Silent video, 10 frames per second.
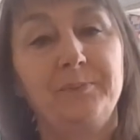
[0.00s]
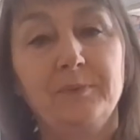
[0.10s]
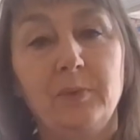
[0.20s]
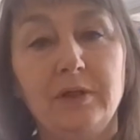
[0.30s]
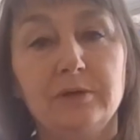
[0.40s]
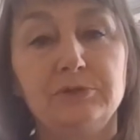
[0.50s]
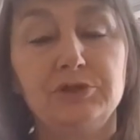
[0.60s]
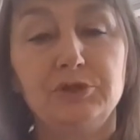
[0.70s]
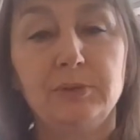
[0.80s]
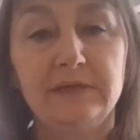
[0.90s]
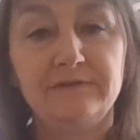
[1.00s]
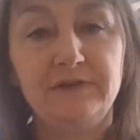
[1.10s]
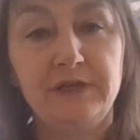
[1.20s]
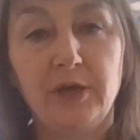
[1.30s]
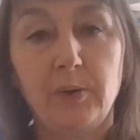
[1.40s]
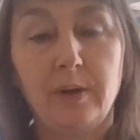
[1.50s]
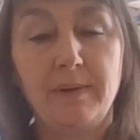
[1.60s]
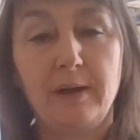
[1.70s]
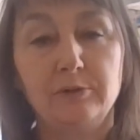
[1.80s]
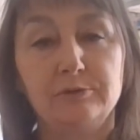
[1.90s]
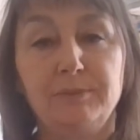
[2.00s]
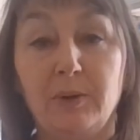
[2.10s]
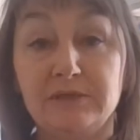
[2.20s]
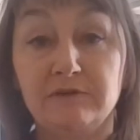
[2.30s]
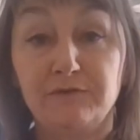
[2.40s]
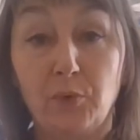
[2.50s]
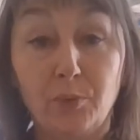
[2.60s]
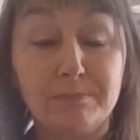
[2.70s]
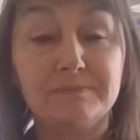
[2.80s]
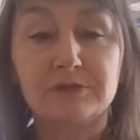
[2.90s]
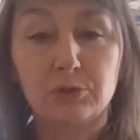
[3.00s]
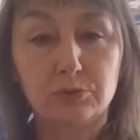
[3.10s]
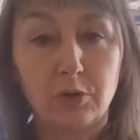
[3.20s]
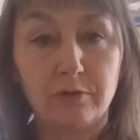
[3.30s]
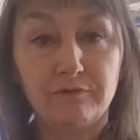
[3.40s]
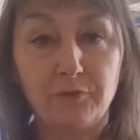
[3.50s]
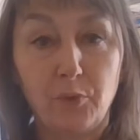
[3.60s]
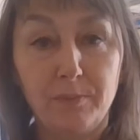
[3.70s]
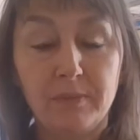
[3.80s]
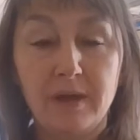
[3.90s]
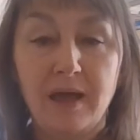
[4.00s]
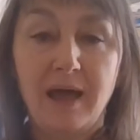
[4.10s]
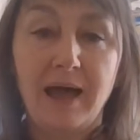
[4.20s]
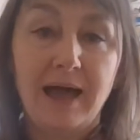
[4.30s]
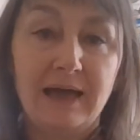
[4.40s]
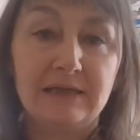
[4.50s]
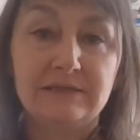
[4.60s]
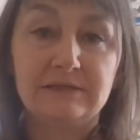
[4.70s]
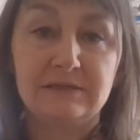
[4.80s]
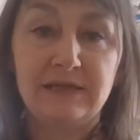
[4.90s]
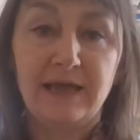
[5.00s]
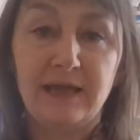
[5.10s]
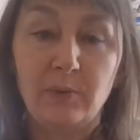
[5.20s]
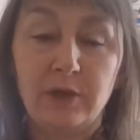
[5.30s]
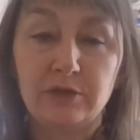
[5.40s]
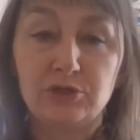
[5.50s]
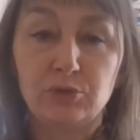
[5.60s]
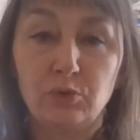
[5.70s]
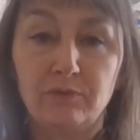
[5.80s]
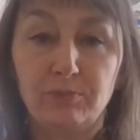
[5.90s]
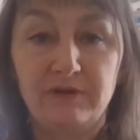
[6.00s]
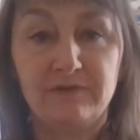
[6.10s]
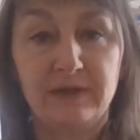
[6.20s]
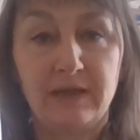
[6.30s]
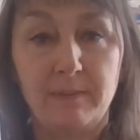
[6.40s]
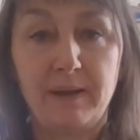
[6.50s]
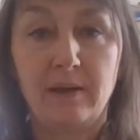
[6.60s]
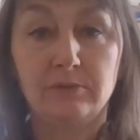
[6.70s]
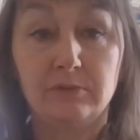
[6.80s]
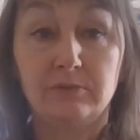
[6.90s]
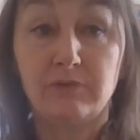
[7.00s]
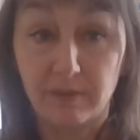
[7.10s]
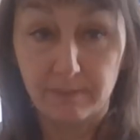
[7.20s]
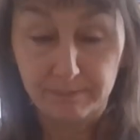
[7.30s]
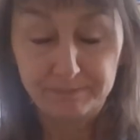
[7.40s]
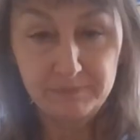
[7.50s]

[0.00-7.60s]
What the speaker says: Welcome to a little video about poetic form. It's called On Form, and today we're going to talk briefly about rhythm.